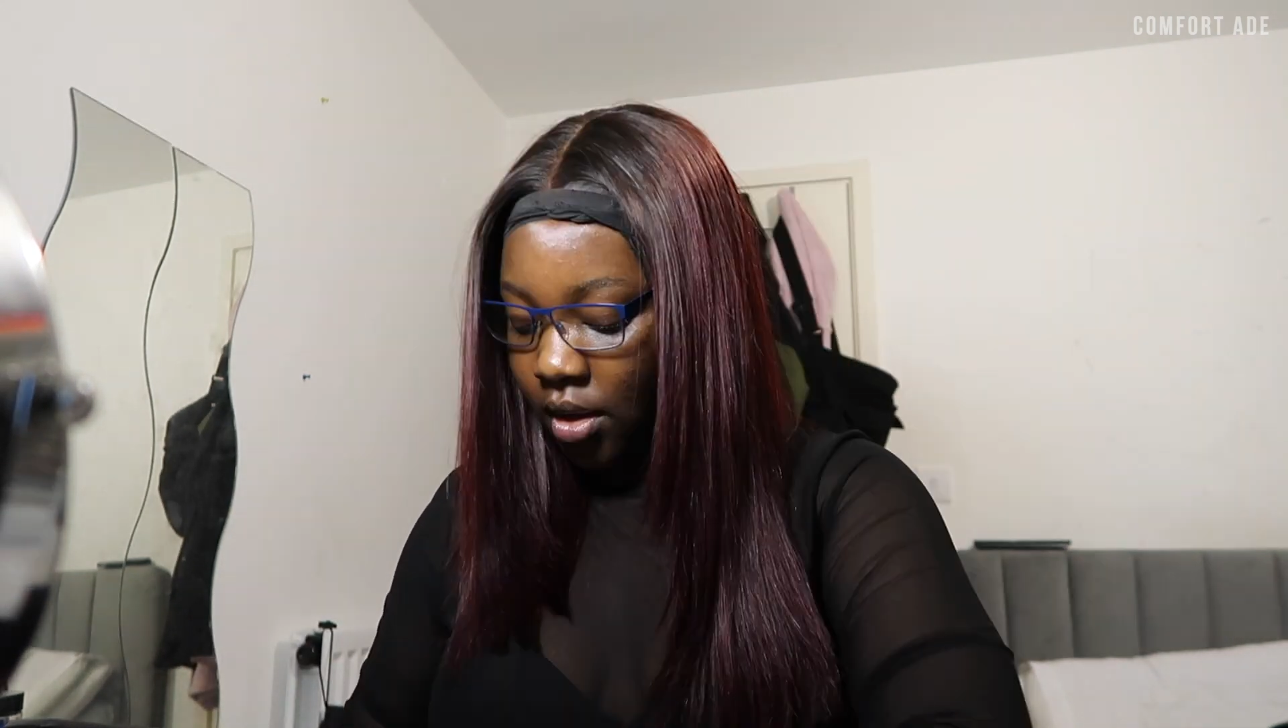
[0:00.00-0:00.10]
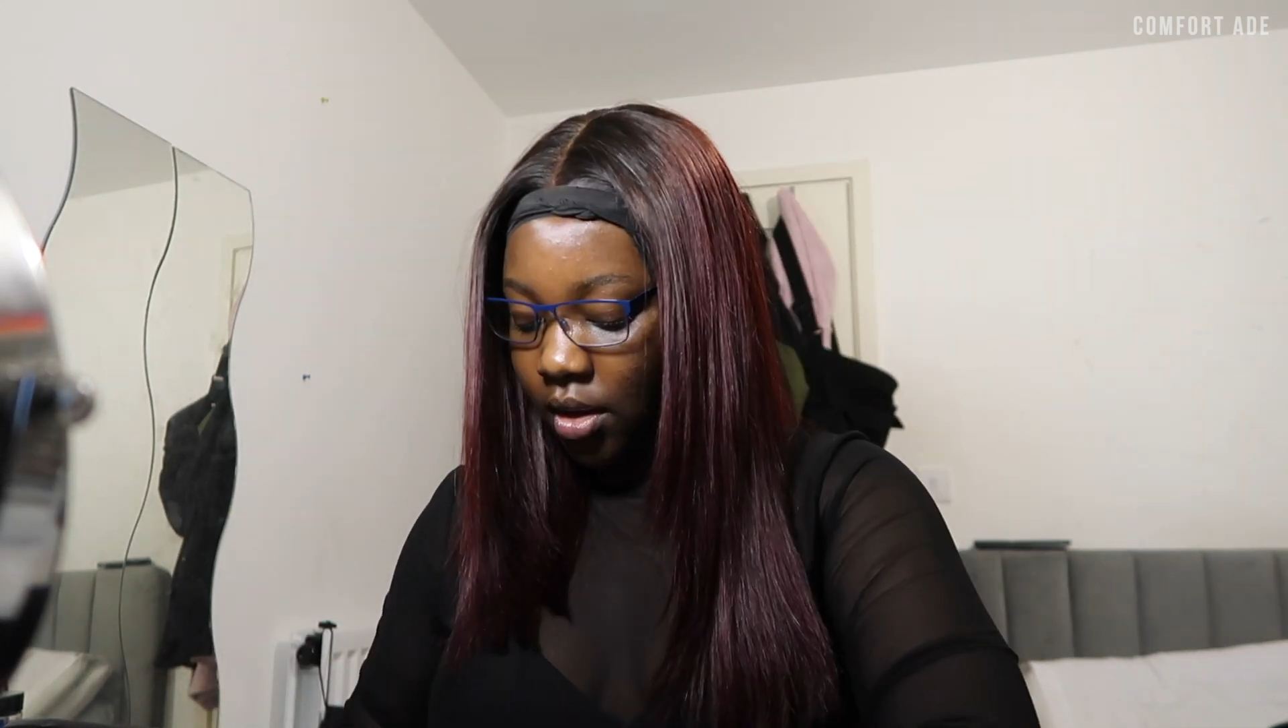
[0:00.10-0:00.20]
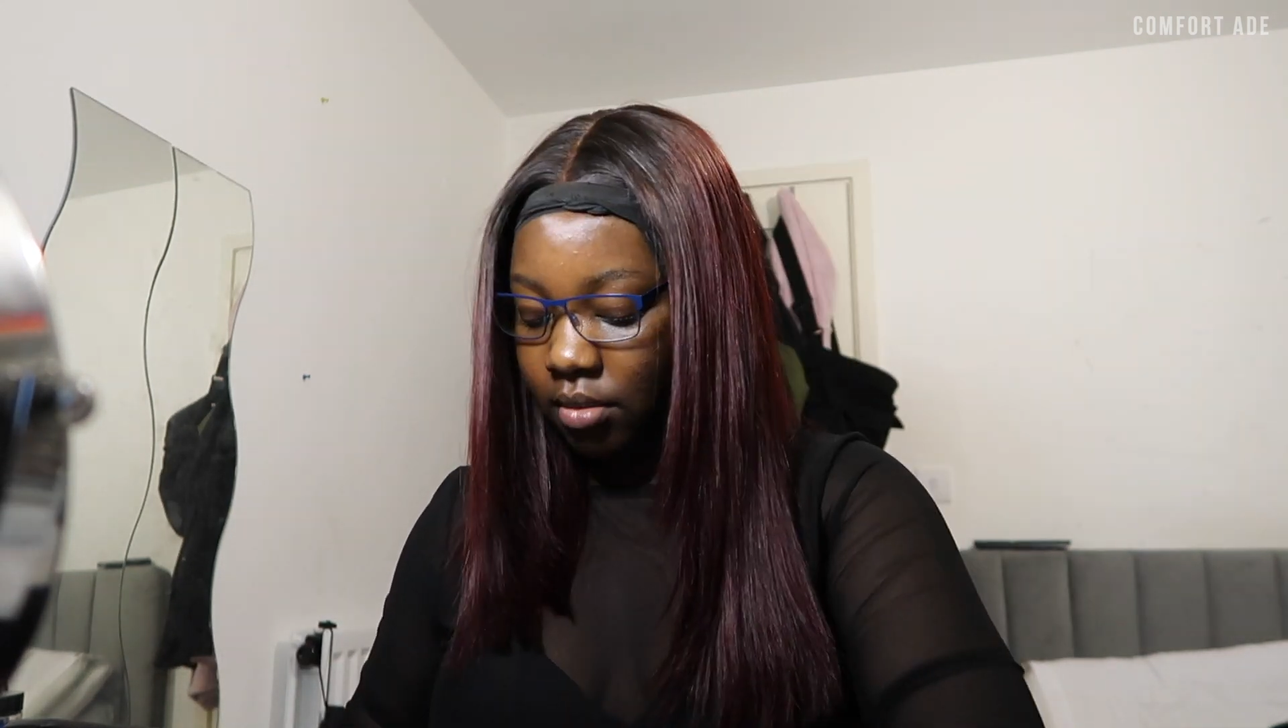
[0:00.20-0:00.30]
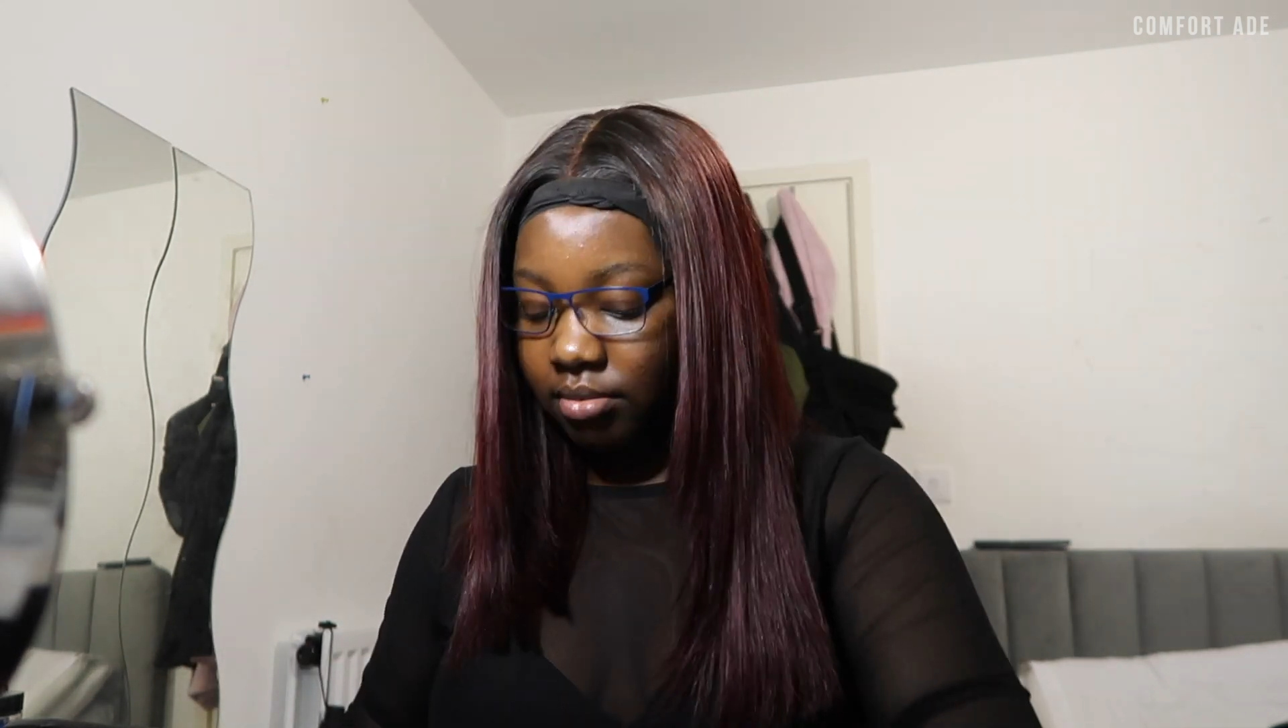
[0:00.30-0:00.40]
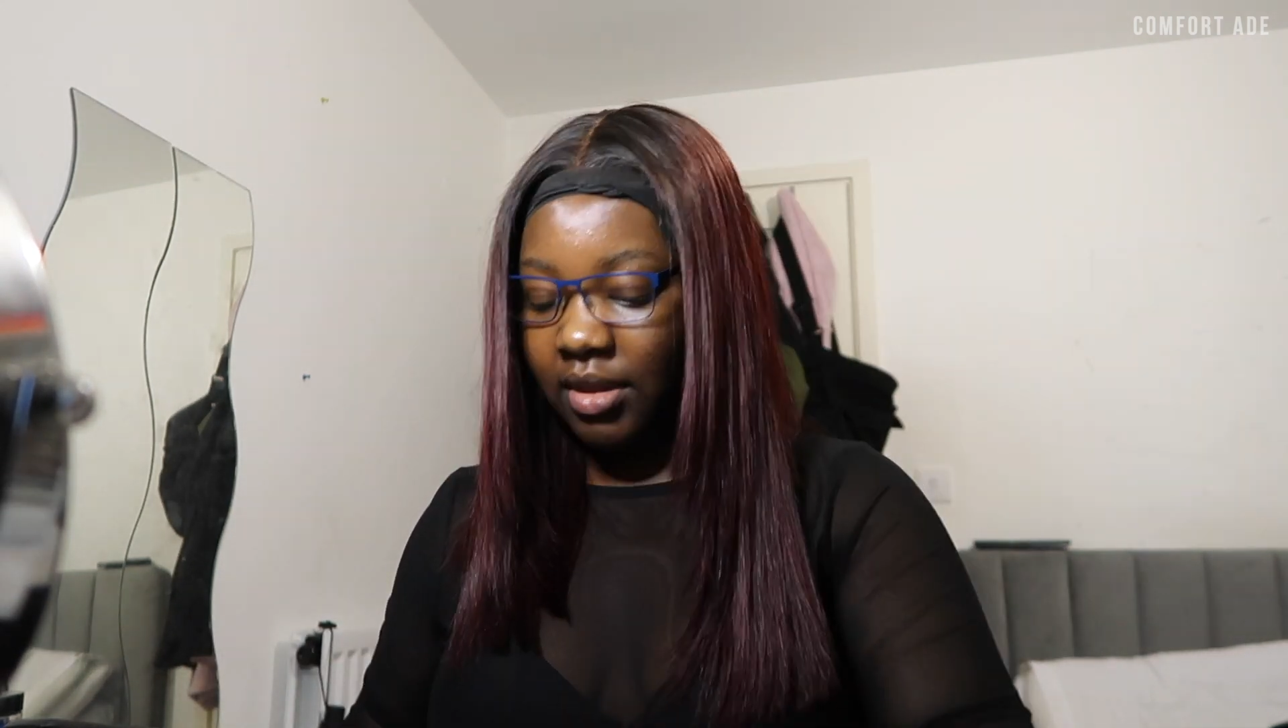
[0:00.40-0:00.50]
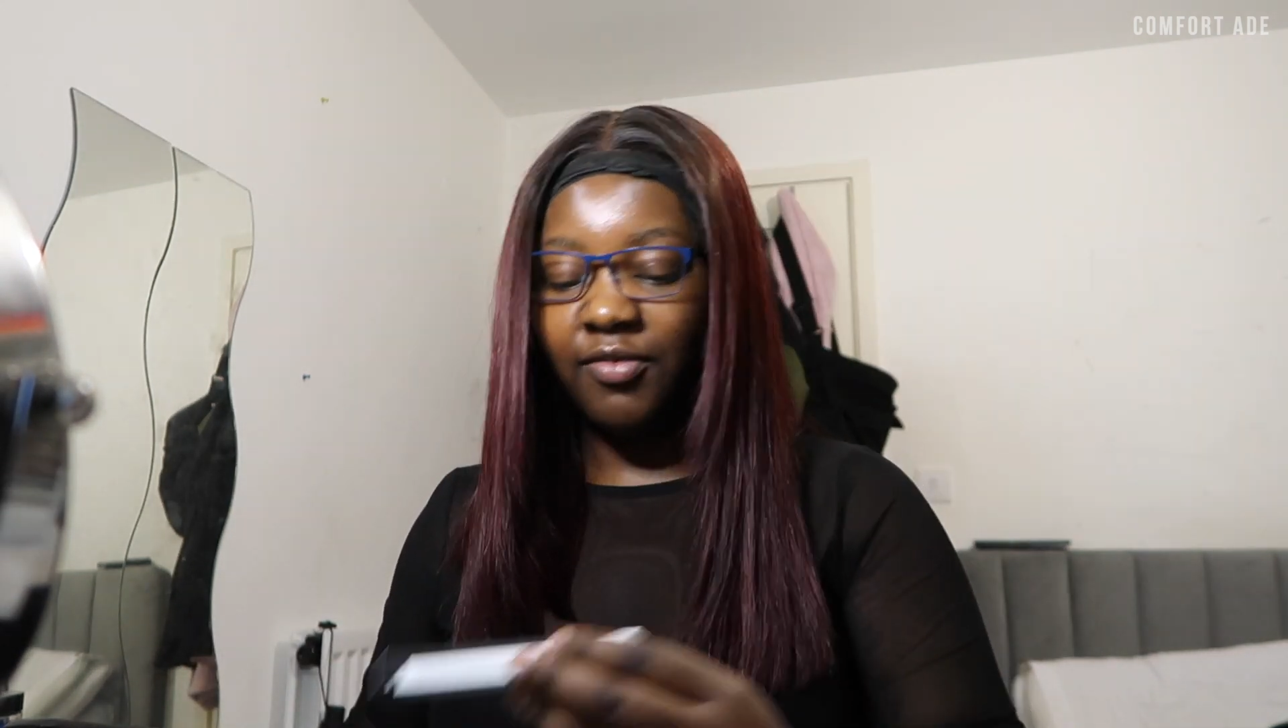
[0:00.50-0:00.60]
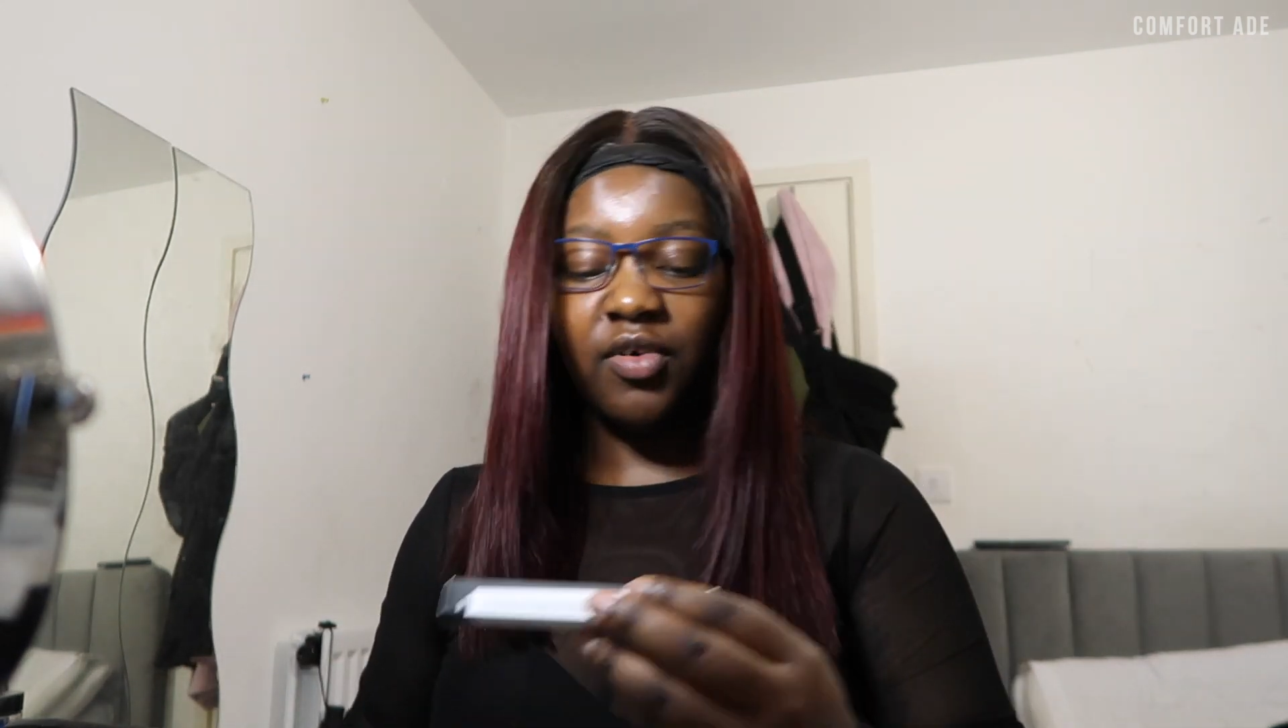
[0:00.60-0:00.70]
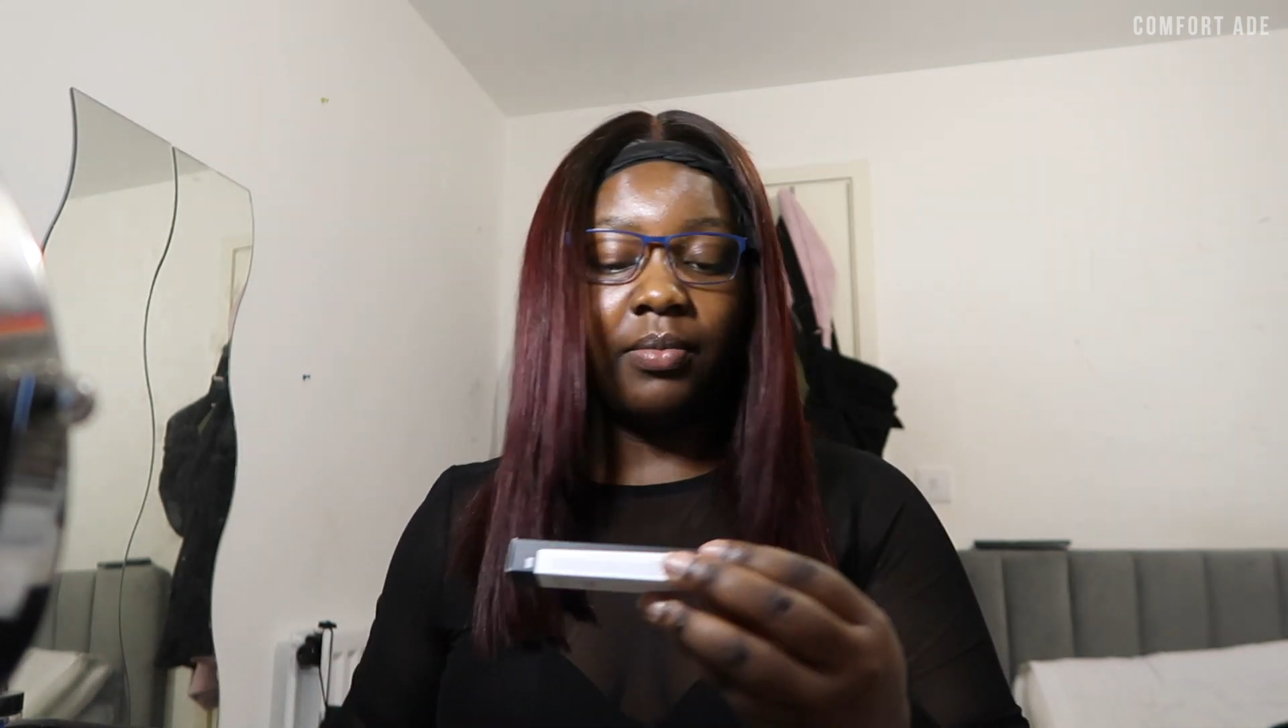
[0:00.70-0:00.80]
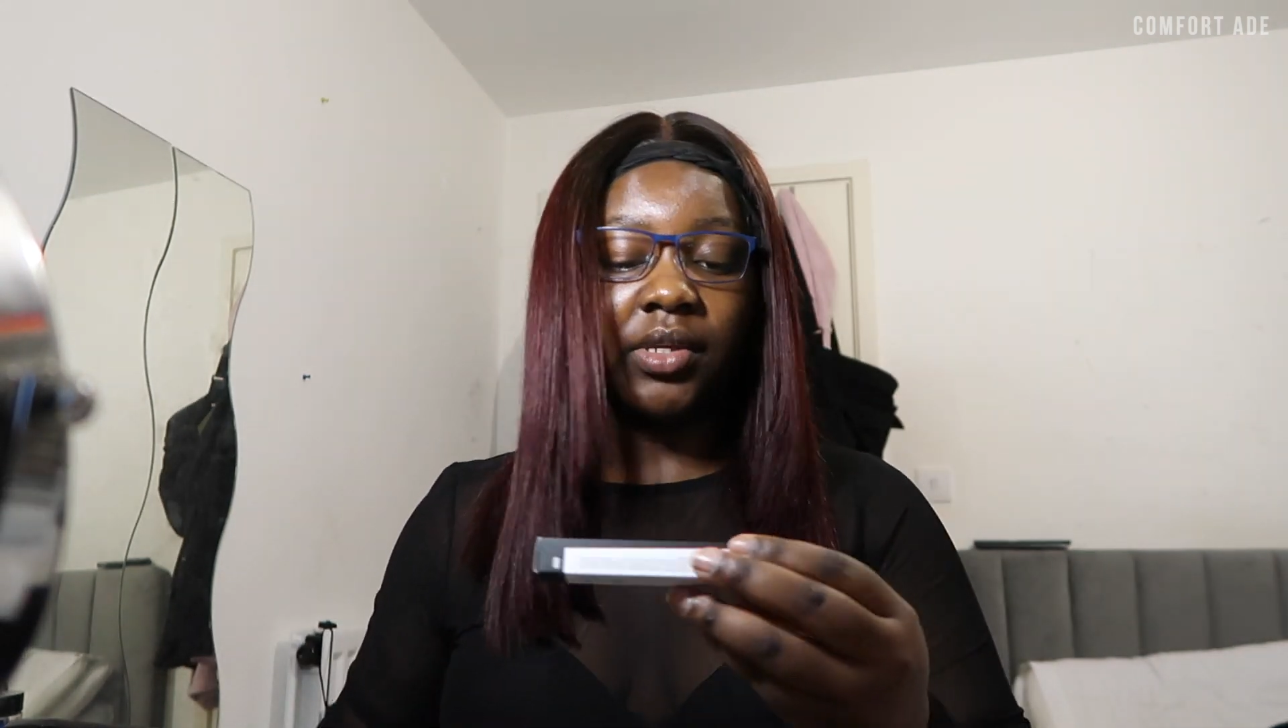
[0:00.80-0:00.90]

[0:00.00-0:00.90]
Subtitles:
Oh, they put a